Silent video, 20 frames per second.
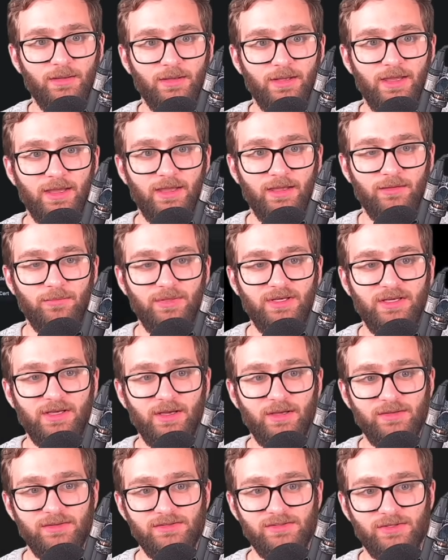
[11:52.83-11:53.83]
And
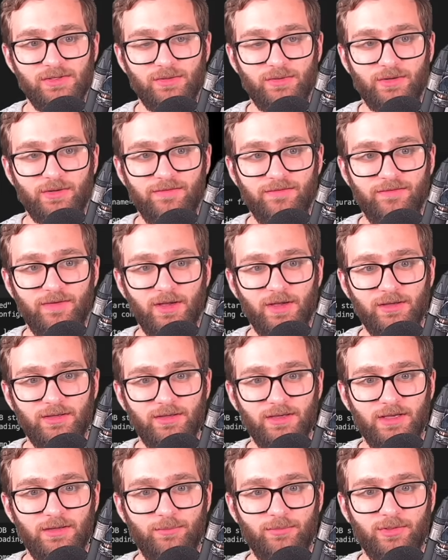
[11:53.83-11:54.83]
because Grafana and